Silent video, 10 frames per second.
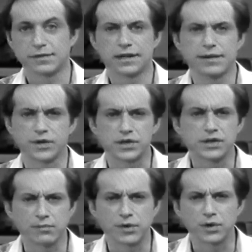Clever, this
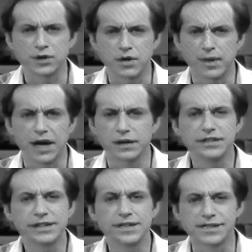computer
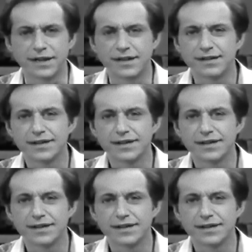terminology, isn't it?